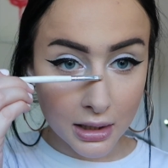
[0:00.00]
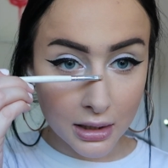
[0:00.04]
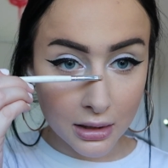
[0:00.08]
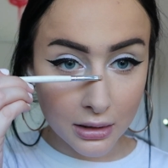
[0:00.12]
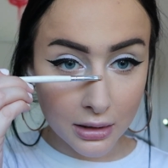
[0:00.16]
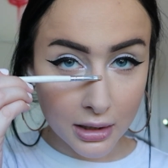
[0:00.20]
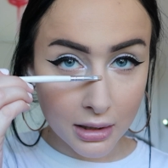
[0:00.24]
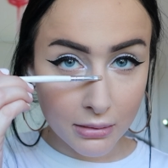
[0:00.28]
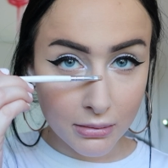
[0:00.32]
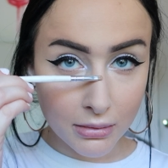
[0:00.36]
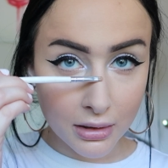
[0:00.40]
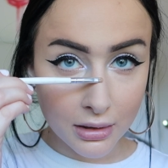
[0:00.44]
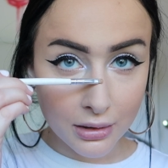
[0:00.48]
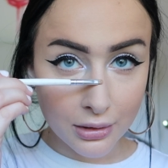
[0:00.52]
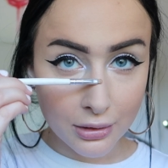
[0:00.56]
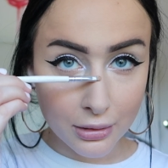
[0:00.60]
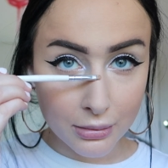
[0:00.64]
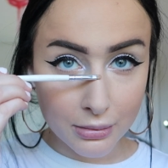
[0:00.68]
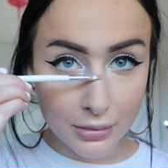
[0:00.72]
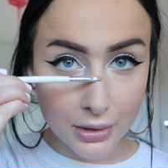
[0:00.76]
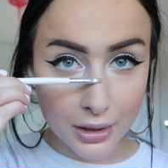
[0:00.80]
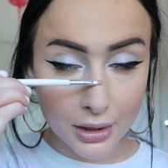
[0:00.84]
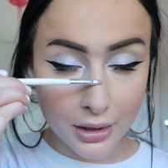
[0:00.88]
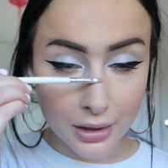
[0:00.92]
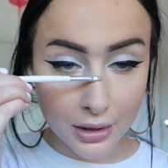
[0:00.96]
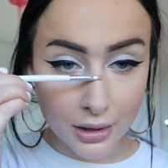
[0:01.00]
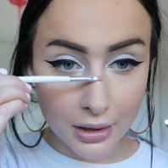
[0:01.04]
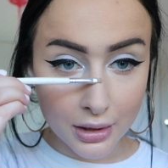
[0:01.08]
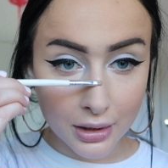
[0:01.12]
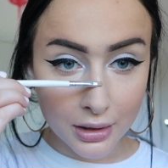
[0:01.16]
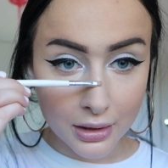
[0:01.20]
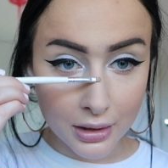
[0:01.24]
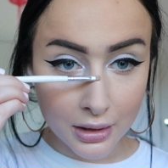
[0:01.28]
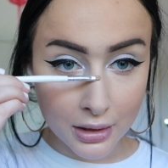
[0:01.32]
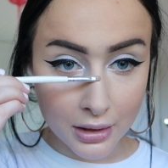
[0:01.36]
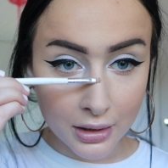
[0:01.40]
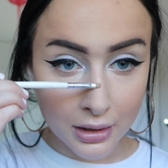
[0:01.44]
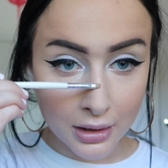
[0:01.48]
gotta look at my little mirror
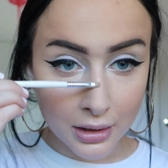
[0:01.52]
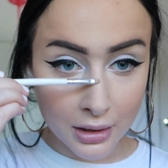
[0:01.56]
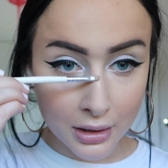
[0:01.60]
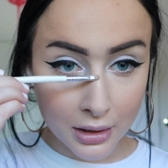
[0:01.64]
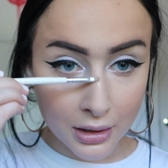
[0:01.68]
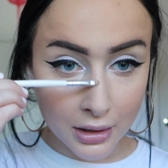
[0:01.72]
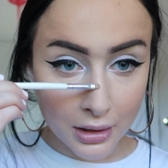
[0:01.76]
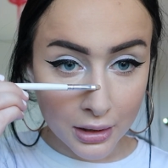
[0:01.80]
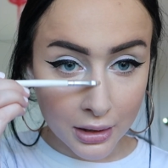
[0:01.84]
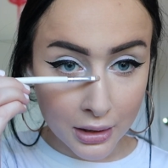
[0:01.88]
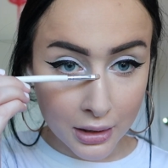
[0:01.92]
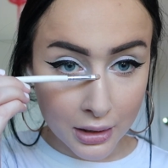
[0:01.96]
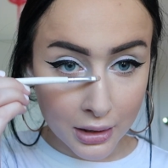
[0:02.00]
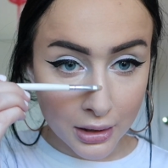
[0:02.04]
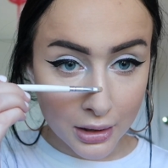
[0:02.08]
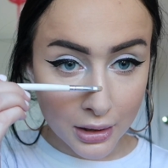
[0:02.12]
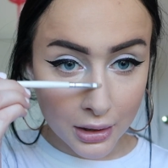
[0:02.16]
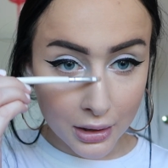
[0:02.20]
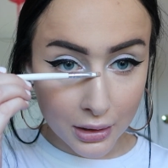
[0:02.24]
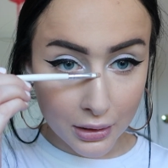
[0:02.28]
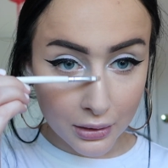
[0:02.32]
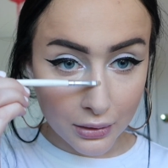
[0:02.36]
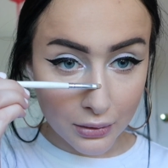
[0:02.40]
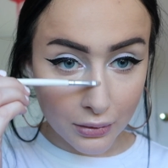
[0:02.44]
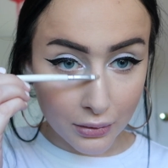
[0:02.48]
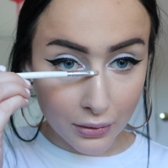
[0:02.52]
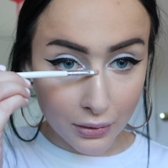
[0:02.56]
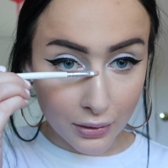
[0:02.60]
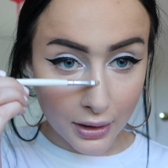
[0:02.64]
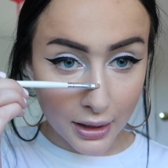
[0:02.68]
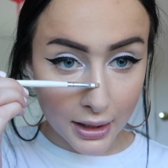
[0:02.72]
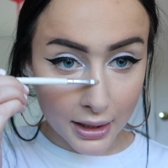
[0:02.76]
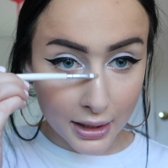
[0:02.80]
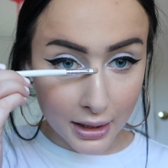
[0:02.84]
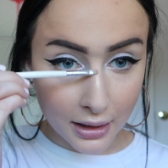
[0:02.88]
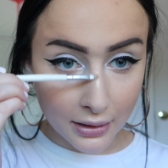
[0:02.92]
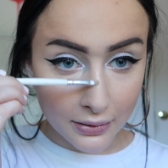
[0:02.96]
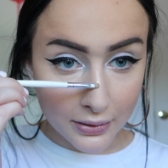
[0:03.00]

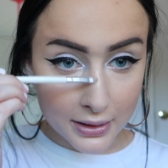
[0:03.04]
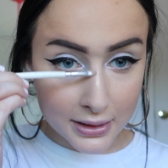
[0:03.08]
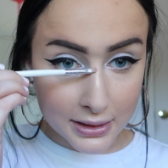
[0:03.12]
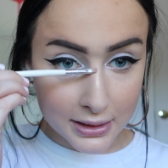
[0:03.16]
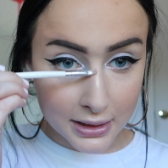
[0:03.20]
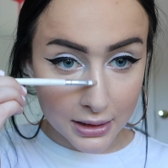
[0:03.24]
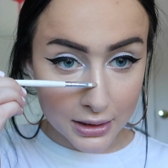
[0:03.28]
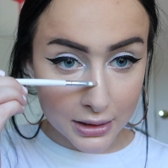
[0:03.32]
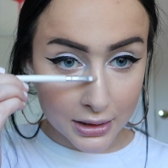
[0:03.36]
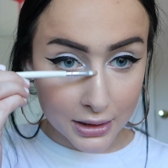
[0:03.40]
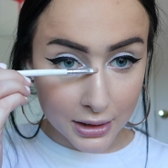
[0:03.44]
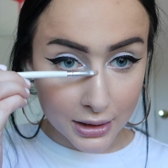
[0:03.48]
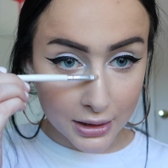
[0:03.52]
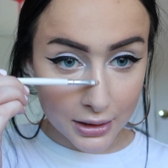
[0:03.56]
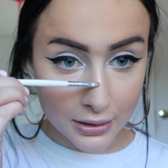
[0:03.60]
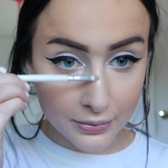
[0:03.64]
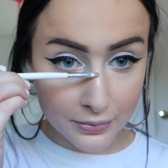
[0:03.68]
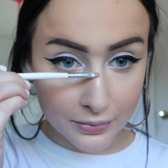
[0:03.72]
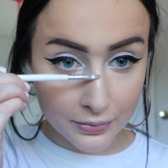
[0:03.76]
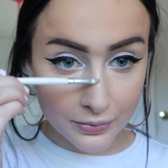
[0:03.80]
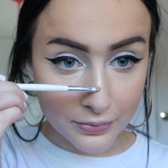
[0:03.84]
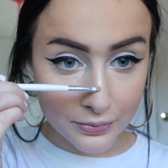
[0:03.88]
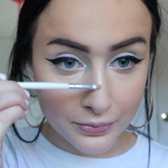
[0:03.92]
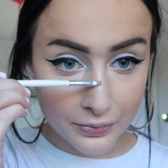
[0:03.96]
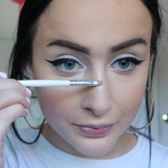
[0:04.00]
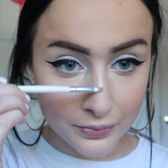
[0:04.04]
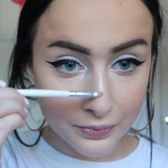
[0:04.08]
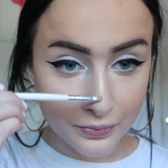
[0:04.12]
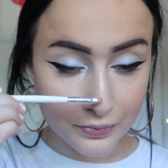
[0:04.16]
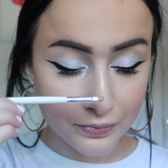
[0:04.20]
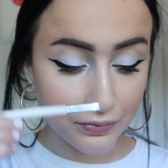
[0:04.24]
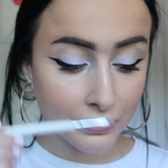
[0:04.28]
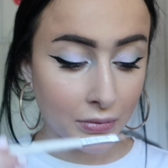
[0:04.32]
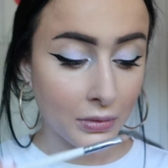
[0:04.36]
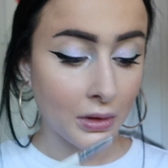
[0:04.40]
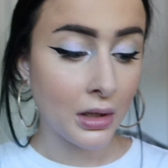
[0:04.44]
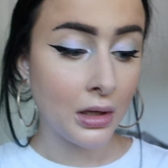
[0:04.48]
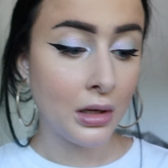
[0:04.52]
right down the center.
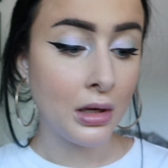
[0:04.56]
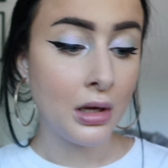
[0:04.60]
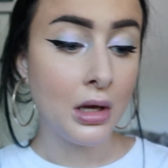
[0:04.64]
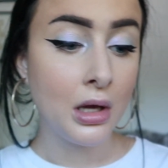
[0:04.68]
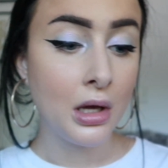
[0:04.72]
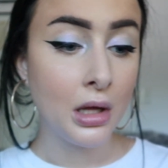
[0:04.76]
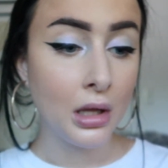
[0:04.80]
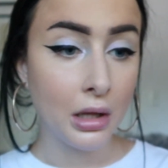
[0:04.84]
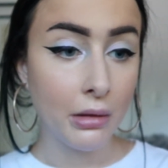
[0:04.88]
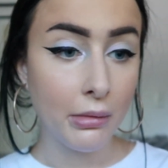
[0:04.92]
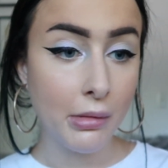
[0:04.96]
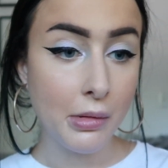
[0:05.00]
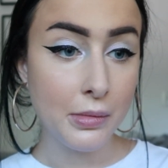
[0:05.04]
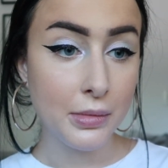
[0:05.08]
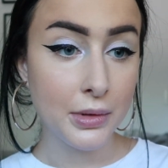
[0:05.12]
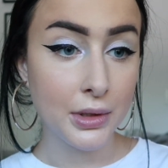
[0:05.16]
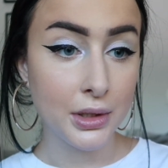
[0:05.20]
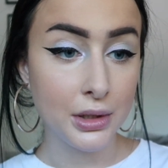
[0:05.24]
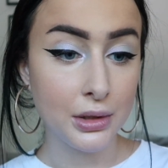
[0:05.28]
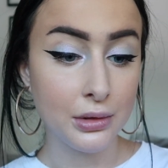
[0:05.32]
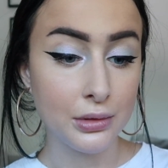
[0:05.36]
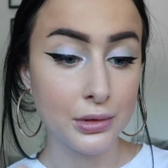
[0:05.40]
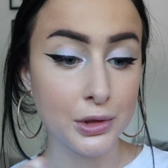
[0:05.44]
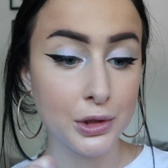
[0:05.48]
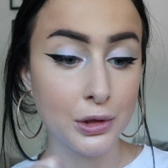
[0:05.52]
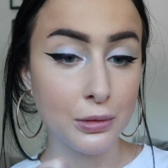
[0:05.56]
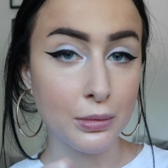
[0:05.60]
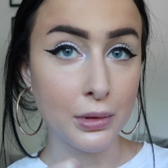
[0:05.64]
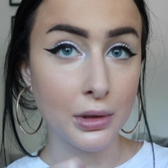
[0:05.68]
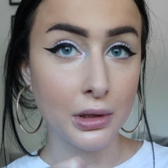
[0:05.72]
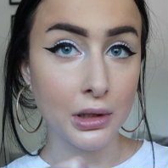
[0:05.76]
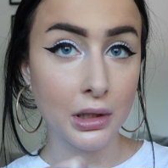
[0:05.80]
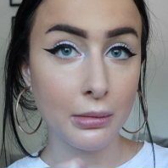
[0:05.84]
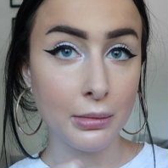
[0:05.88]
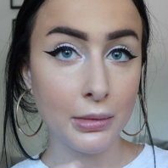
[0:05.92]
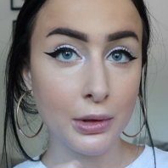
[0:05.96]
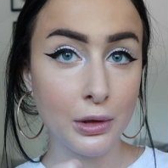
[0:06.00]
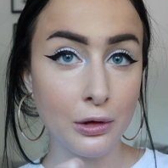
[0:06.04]
I'm gonna be a
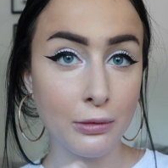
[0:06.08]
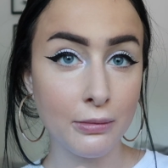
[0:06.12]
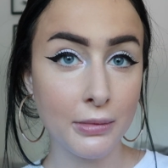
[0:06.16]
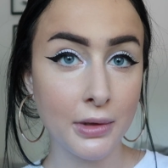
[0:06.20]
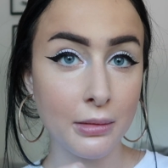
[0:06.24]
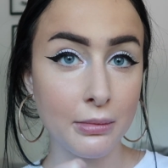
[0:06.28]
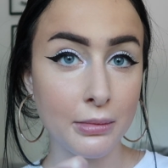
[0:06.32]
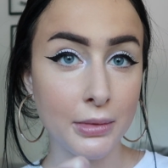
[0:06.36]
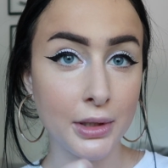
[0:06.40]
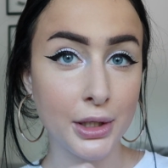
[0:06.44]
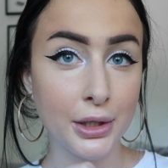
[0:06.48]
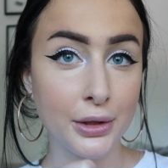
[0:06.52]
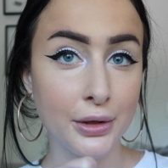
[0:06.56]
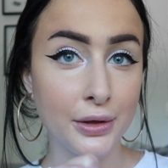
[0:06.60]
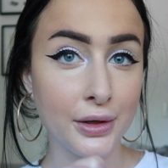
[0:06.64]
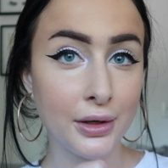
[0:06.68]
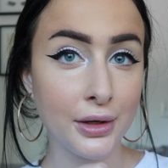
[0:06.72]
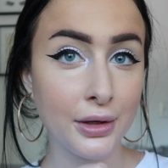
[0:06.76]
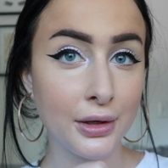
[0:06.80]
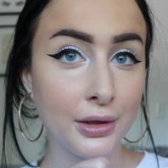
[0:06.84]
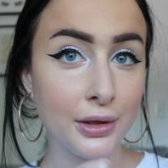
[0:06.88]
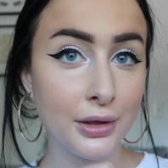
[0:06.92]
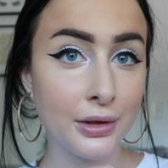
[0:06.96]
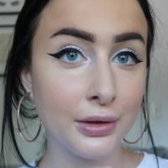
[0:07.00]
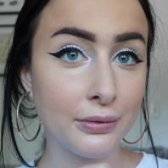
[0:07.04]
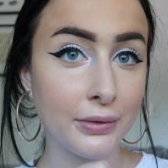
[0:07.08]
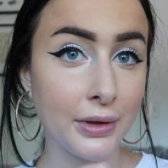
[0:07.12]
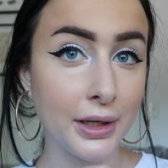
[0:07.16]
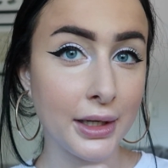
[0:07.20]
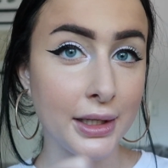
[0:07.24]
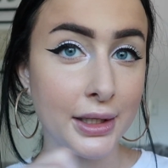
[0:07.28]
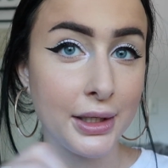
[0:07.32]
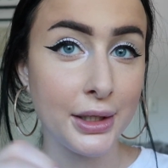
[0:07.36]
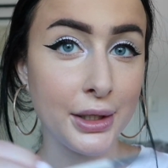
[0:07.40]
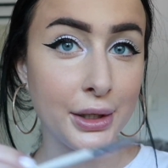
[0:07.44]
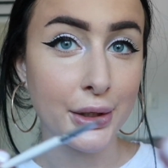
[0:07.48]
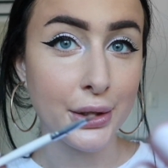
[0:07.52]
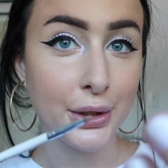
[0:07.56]
YouTuber. Let me hold my mirror
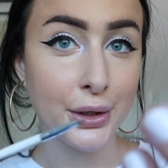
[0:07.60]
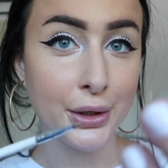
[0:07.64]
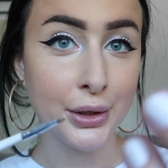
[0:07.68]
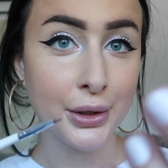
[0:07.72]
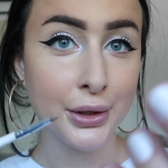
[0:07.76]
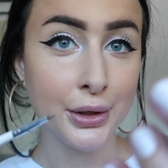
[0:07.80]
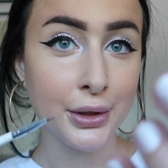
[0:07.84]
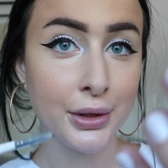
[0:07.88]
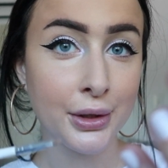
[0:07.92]
right here,